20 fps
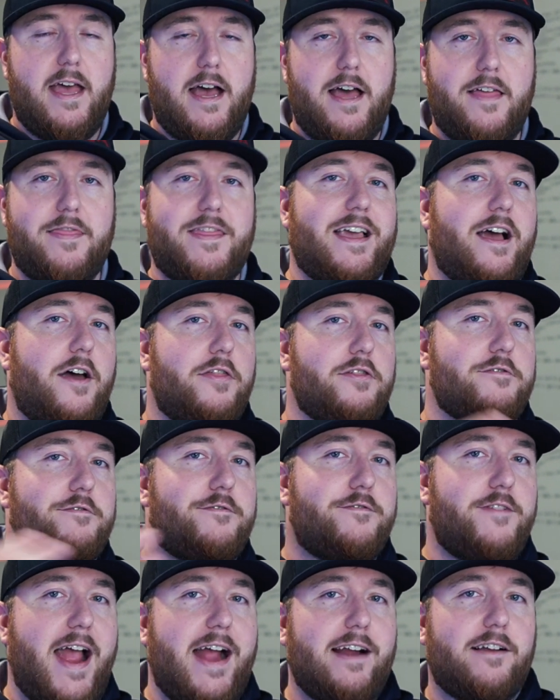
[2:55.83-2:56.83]
And the other
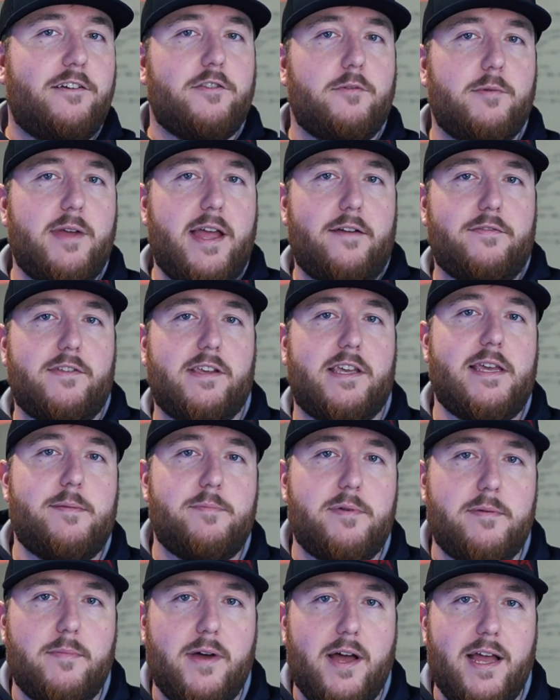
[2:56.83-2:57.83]
factor that we have to
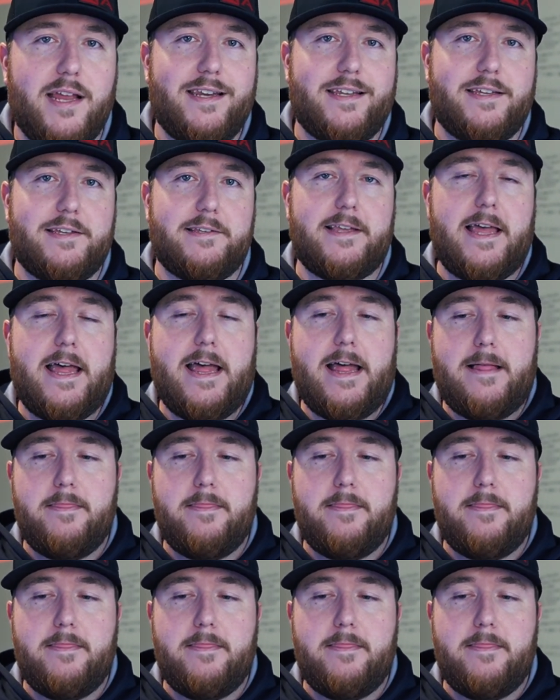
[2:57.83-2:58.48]
keep in mind is